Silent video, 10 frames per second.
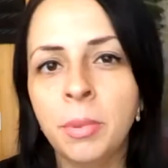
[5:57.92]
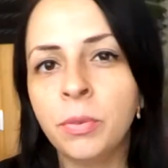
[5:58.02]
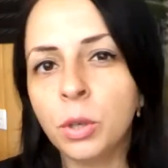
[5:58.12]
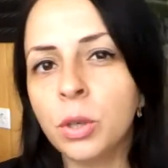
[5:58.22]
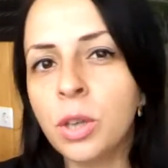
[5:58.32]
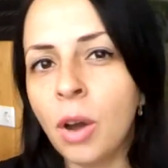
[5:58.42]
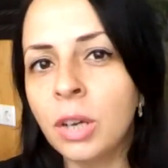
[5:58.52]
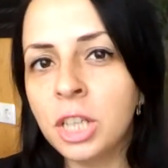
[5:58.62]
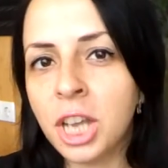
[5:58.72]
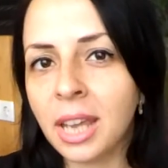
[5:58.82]
Before you go
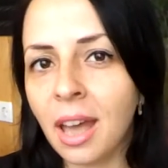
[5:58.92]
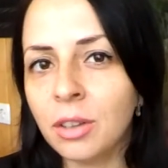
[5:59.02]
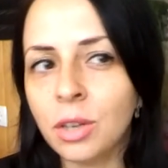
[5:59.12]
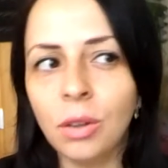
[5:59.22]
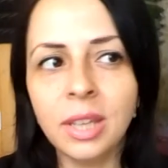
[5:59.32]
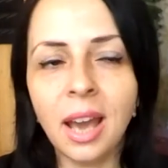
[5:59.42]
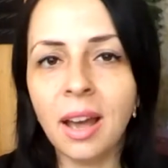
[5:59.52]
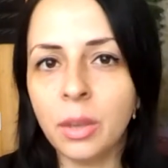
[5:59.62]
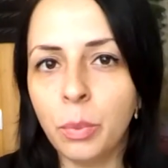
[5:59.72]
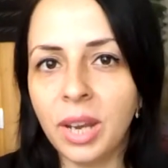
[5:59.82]
and check out all the
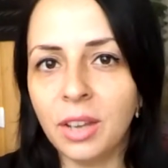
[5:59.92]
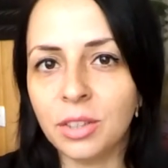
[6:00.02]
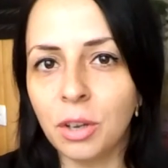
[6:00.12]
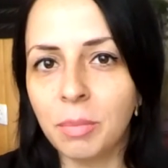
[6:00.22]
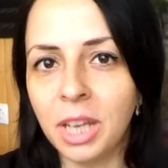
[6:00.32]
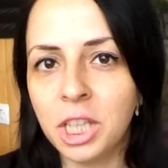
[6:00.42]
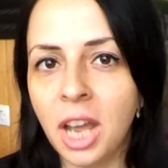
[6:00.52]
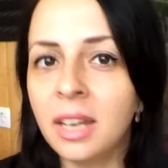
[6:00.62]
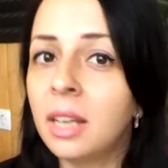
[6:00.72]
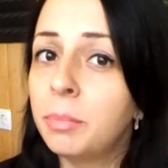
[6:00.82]
other videos on my
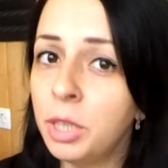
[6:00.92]
channel,